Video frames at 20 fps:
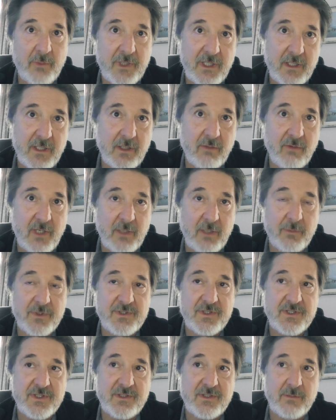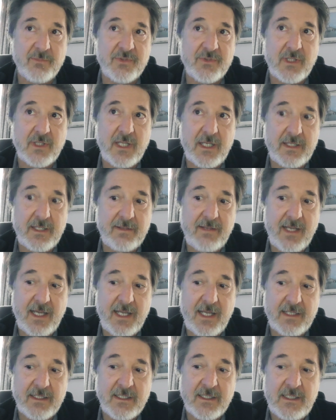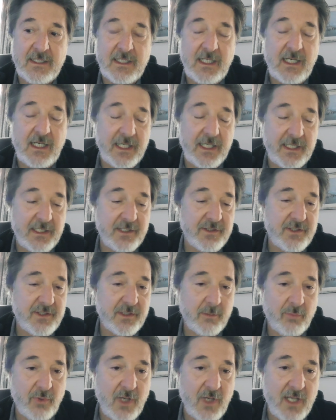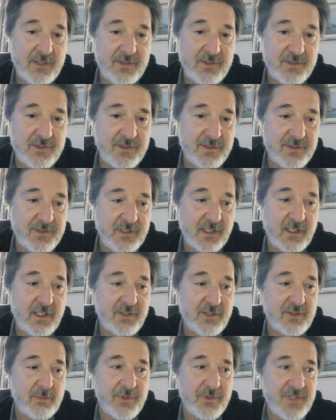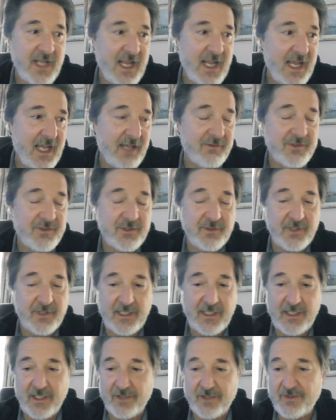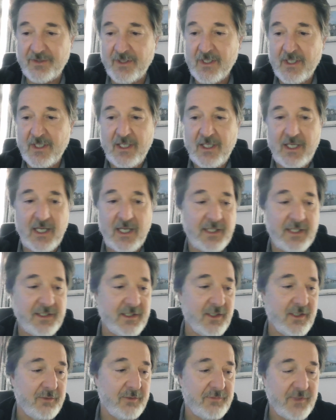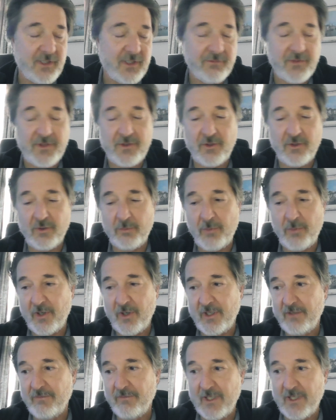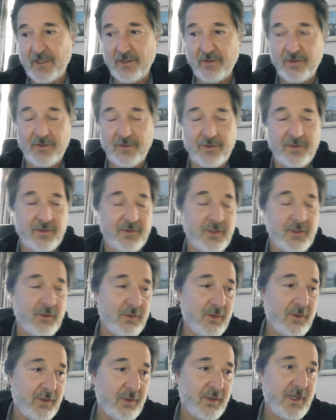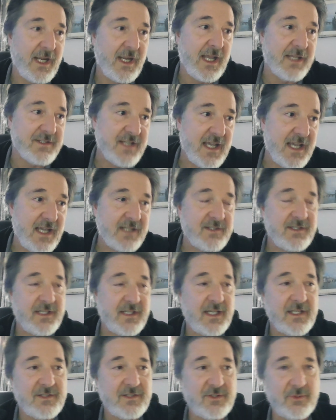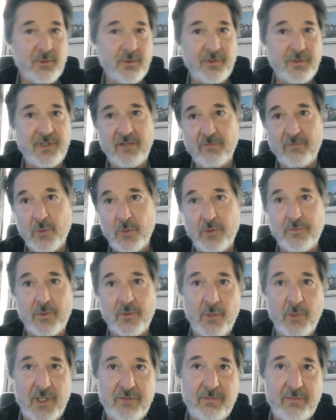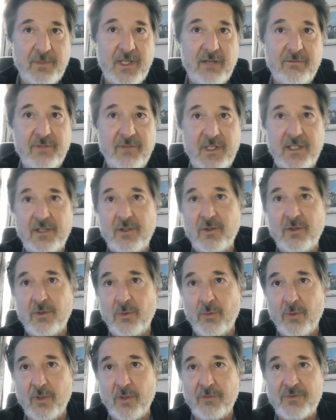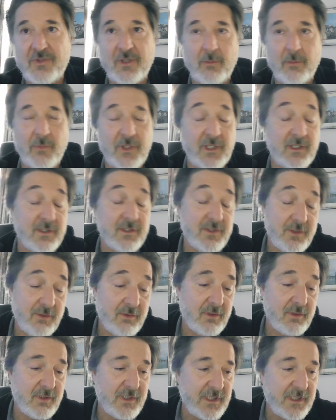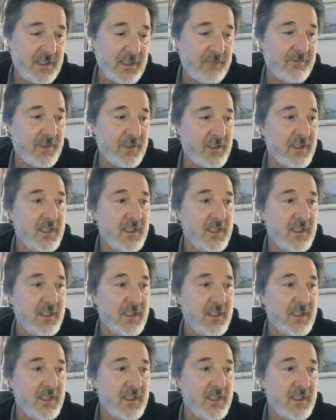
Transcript: integrate with systems like that and into the processes that customers have, so that as, if a third-party vendor no longer has access, or they've moved away from that vendor, or if someone internally even,